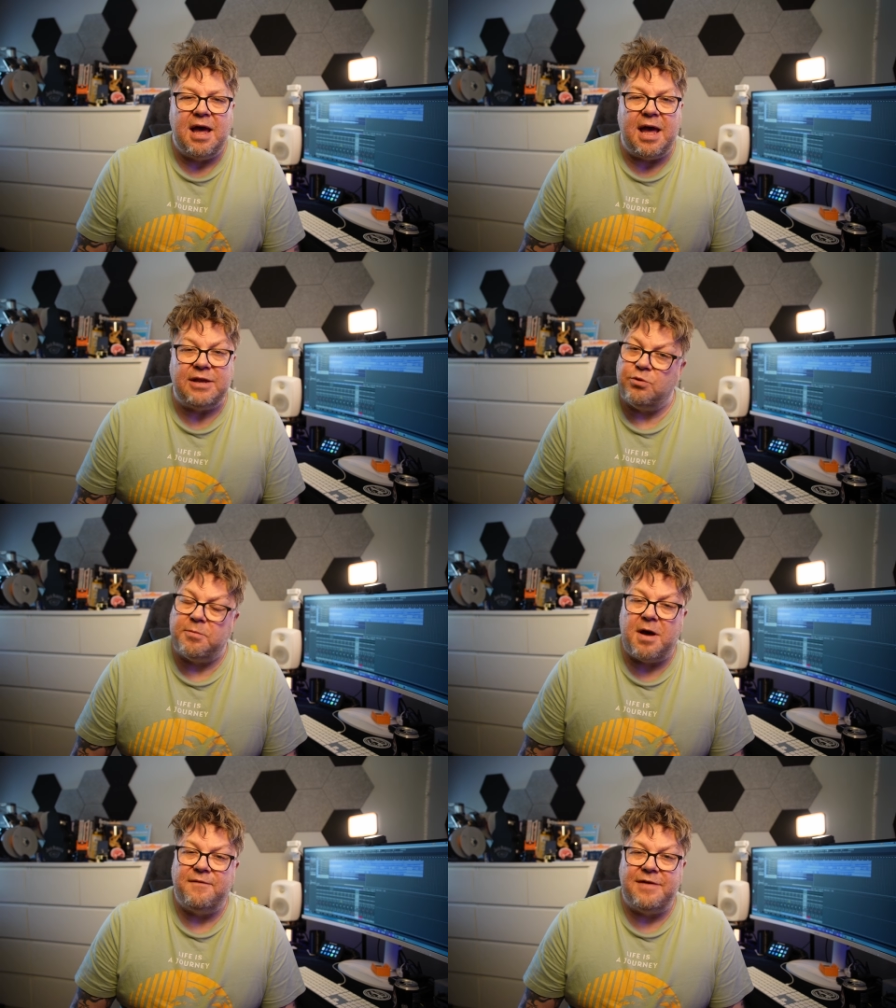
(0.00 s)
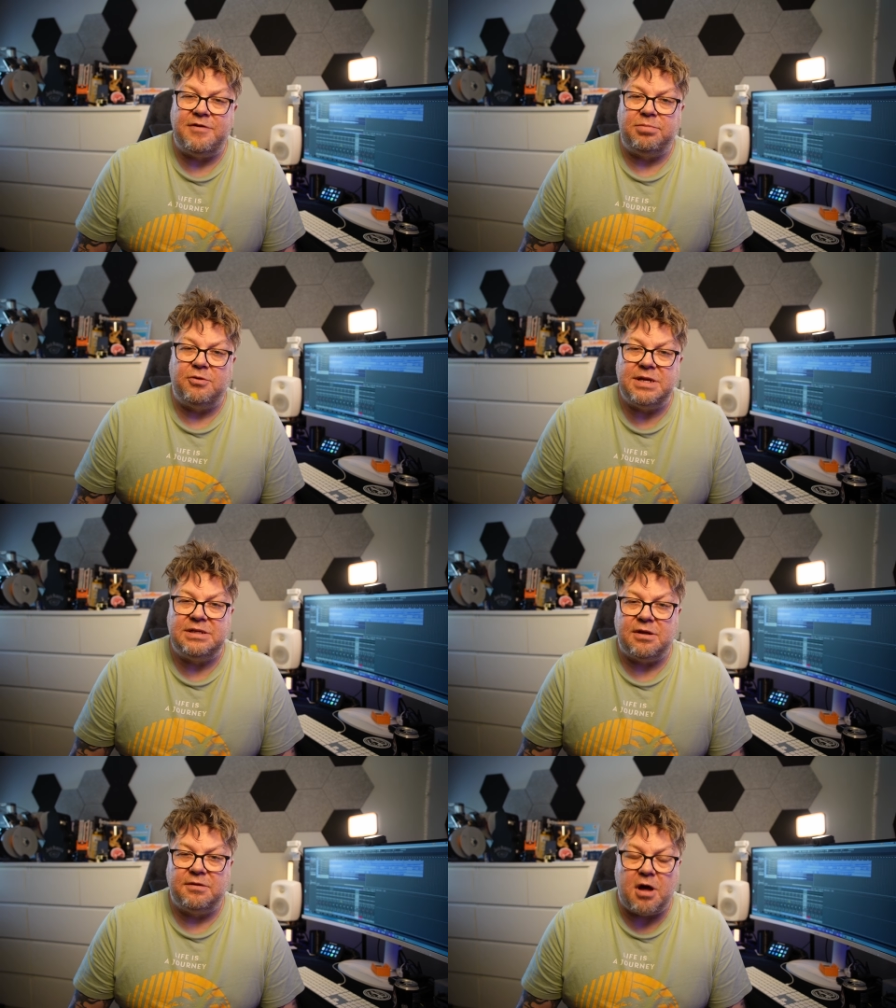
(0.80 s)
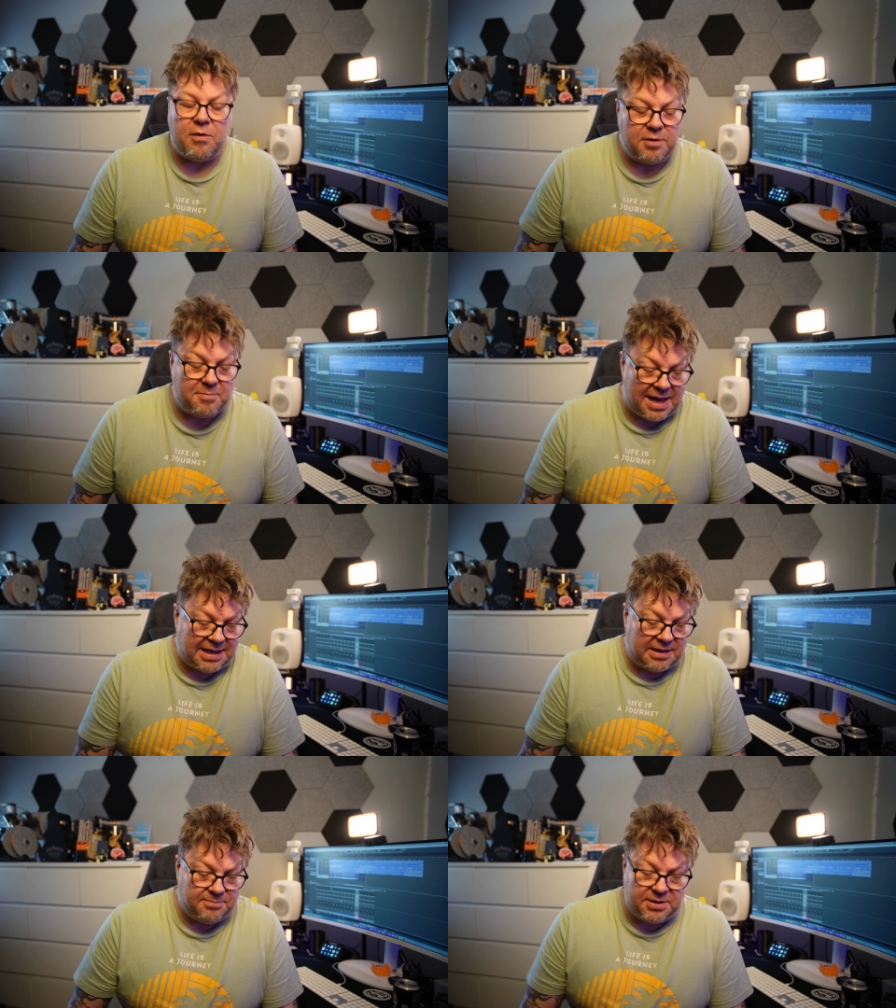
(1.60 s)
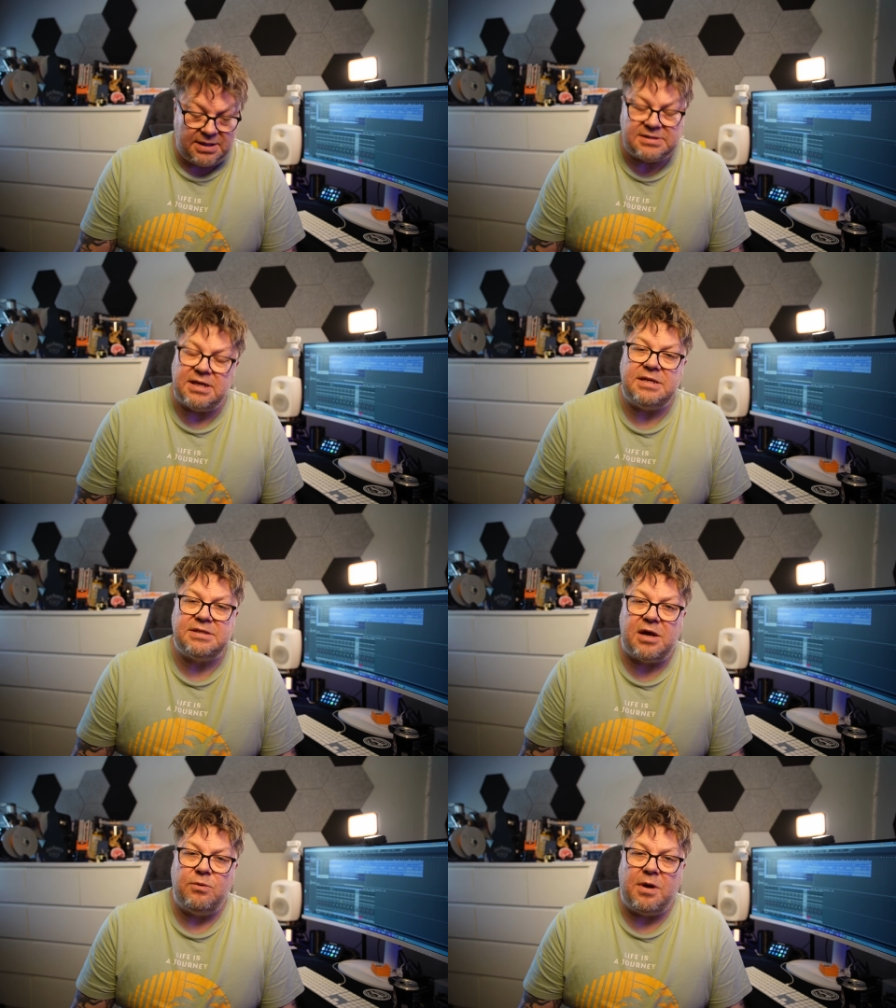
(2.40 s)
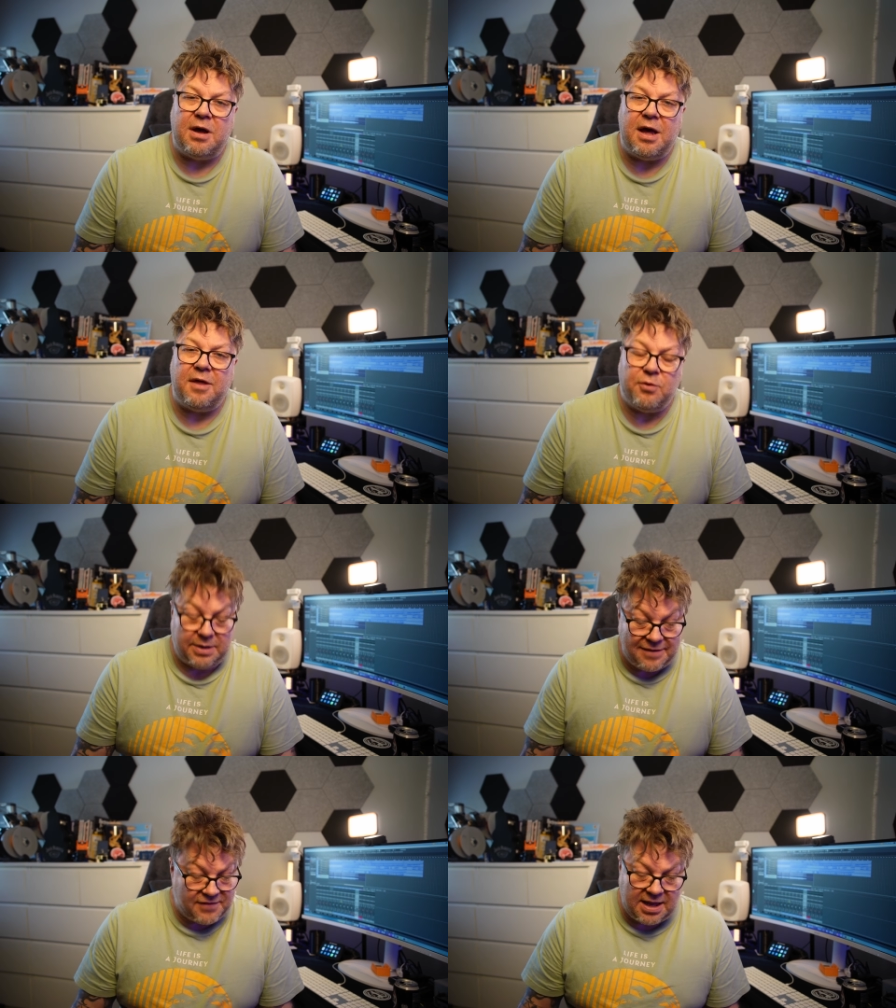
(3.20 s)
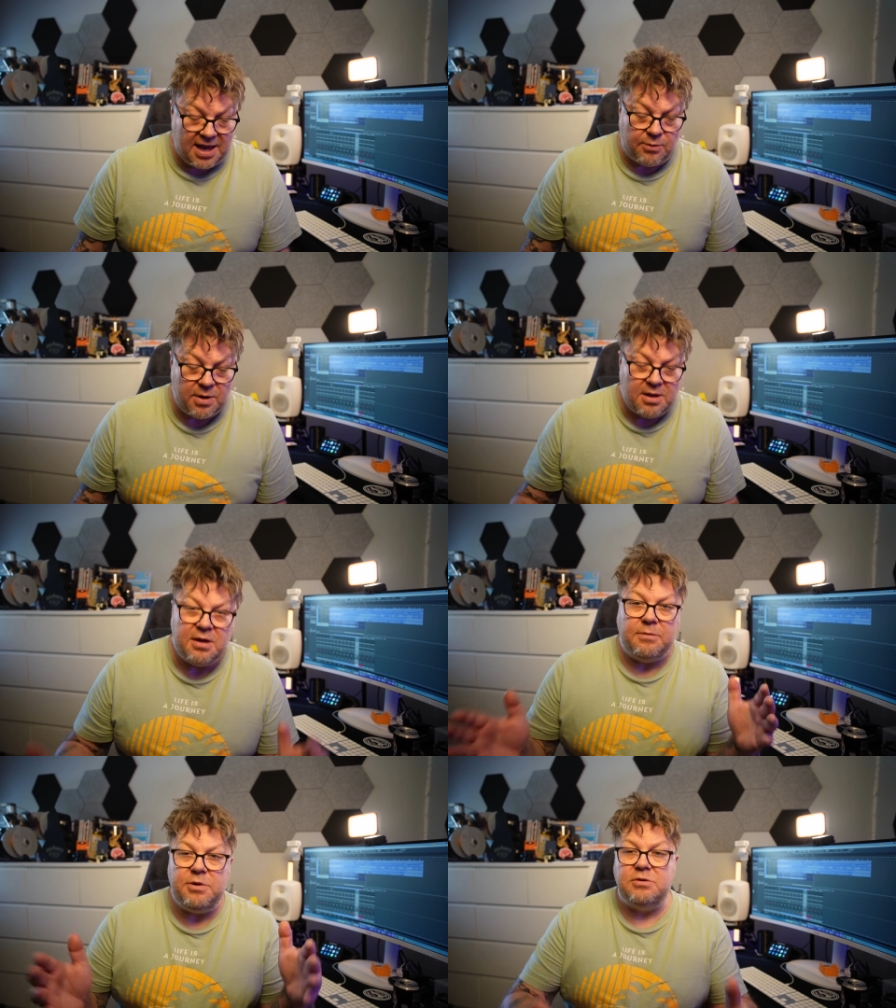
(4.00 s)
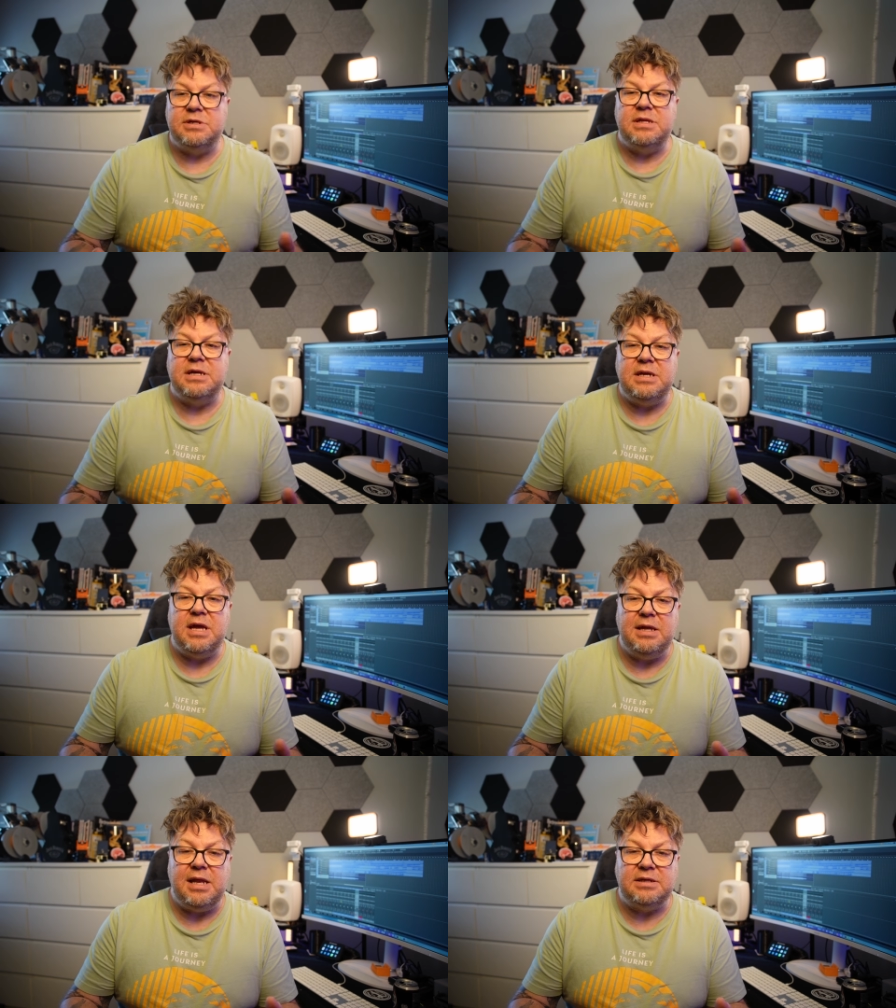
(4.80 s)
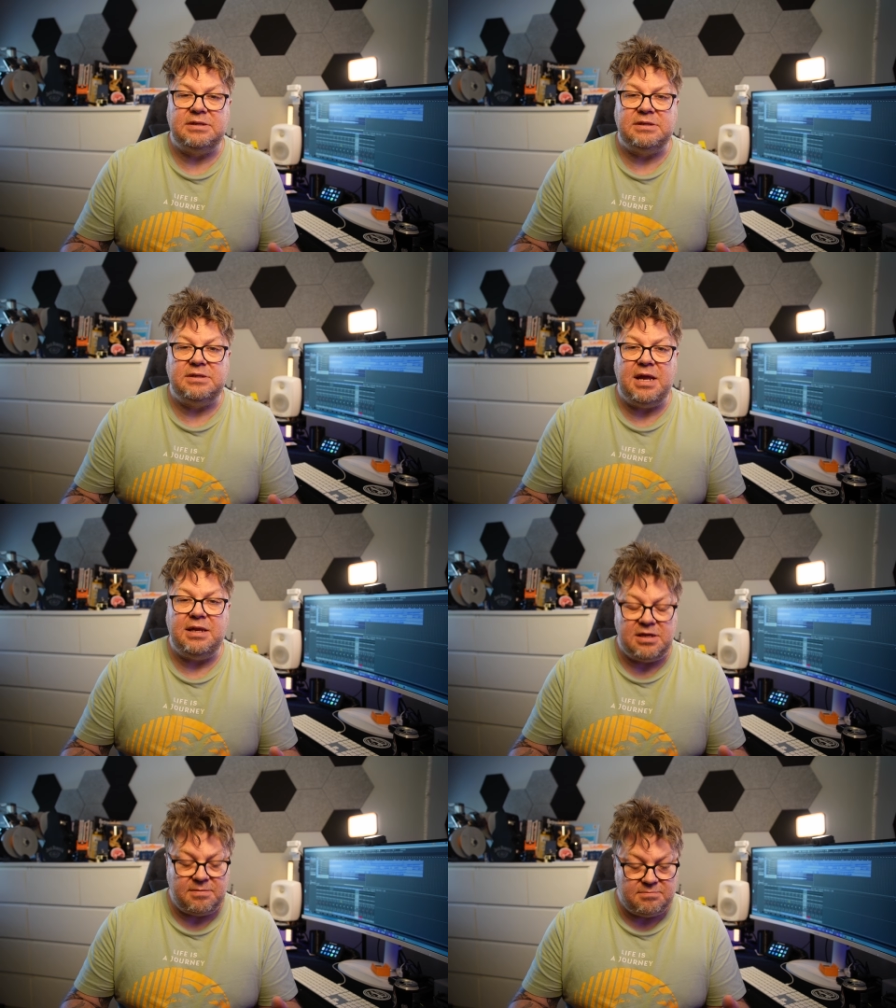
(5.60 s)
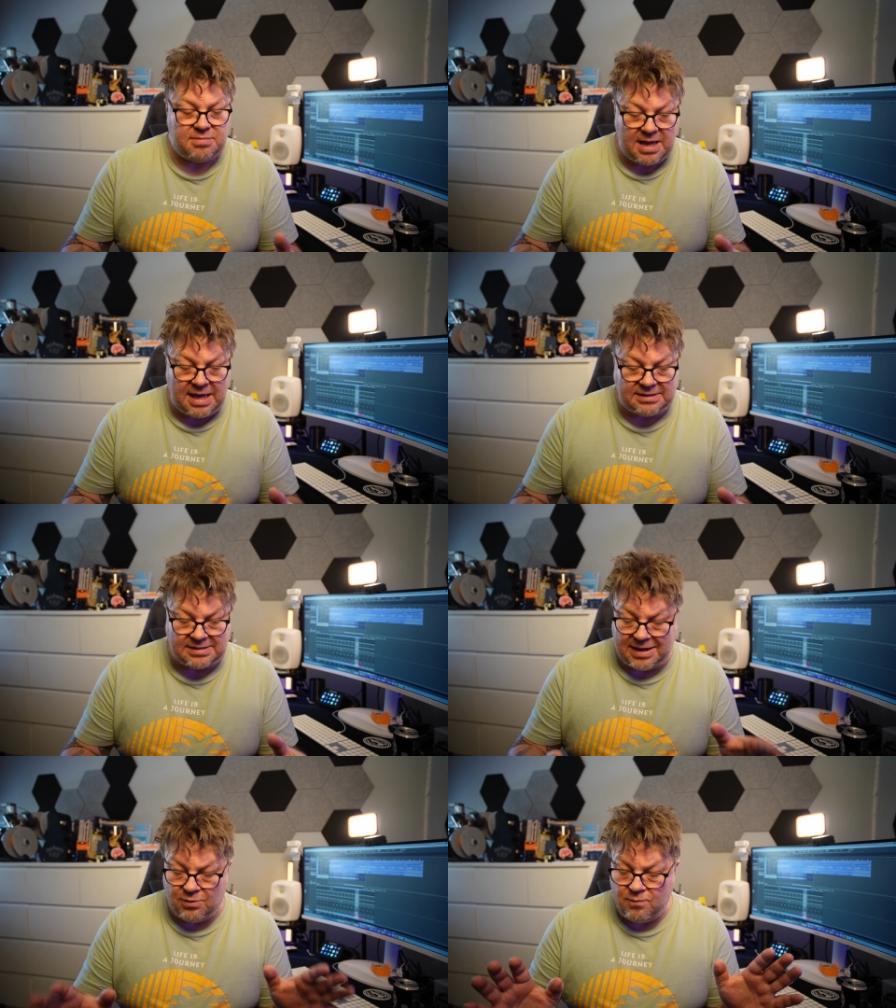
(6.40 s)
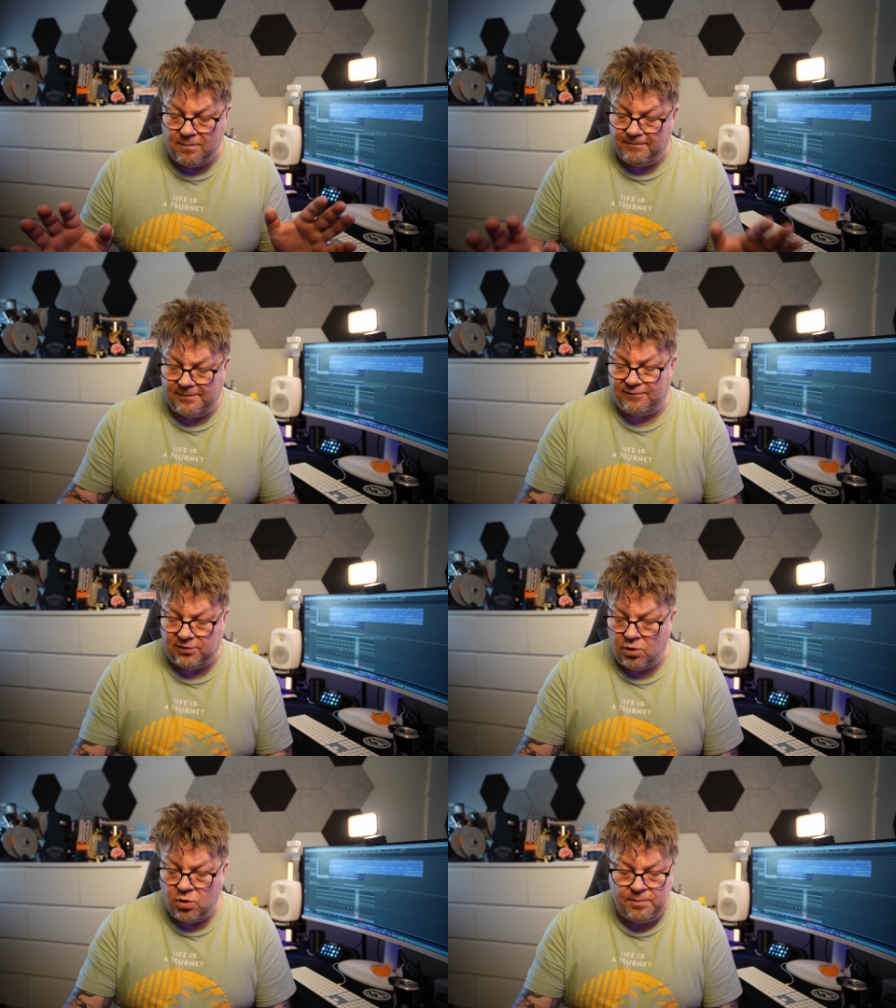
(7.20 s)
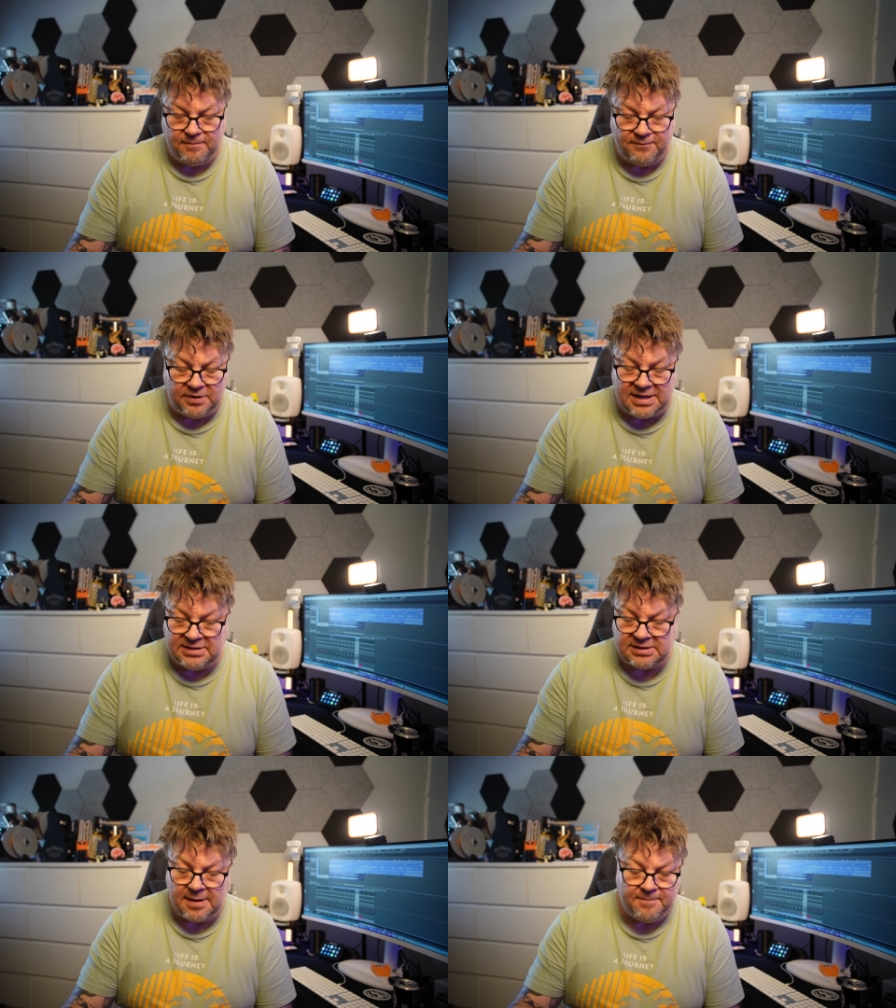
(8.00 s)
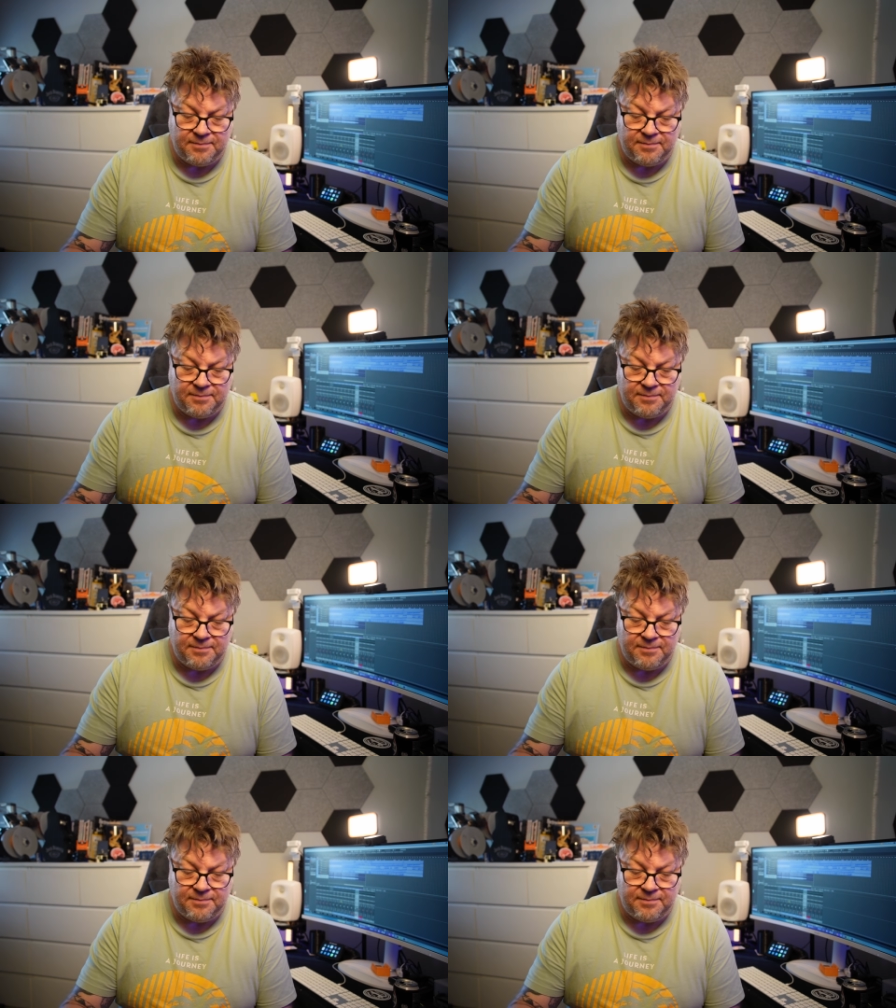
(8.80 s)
It's one of my favourite plugins on the Mac and PC, so I thought I'd give it a go. I'm using the Helix Stadium XL floor for this.